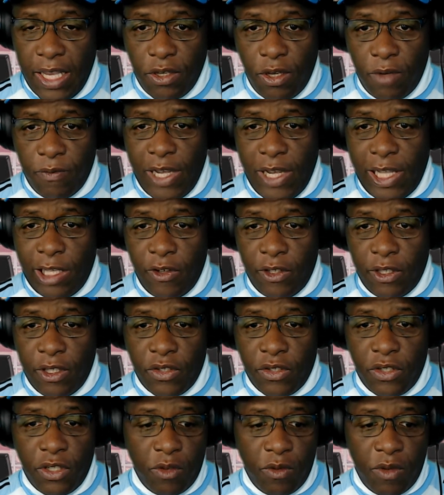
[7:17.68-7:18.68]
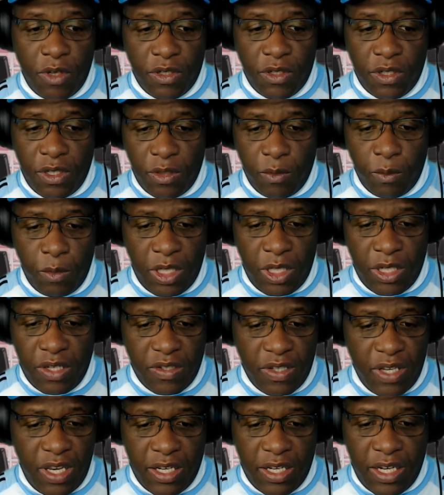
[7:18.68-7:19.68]
And as you evaluate the situation, you
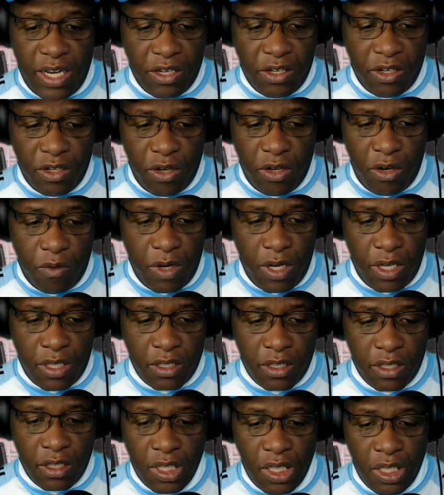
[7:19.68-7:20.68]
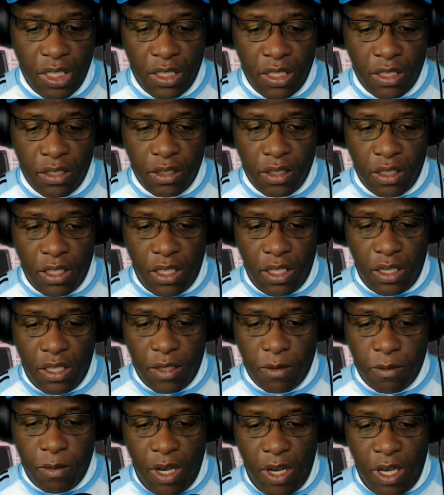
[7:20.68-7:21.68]
may decide that, you know what,
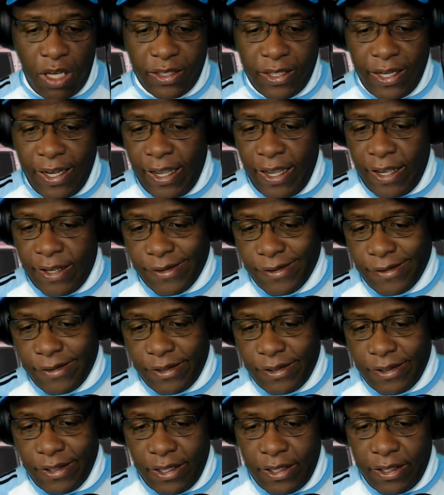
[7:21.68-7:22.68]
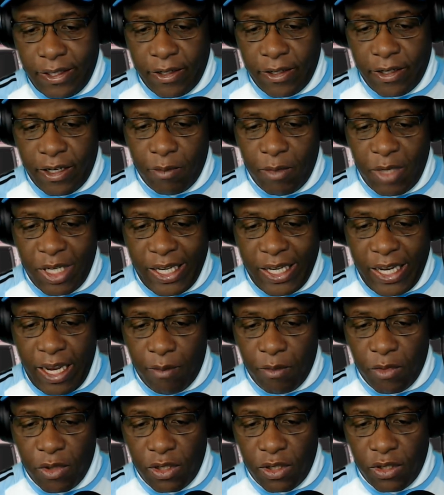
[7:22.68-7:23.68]
in this podcast, there are going to be
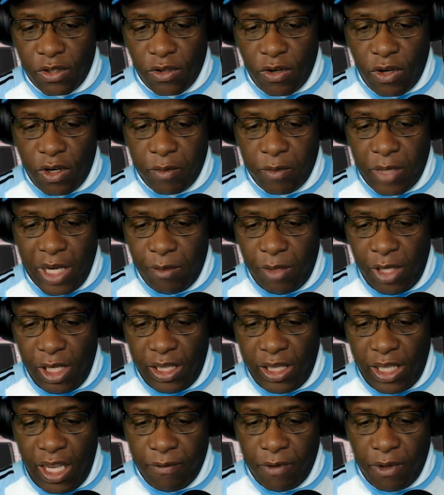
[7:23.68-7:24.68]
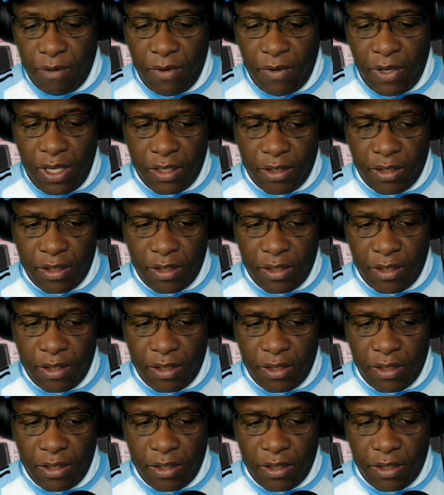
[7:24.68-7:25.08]
cameras, or it might be a live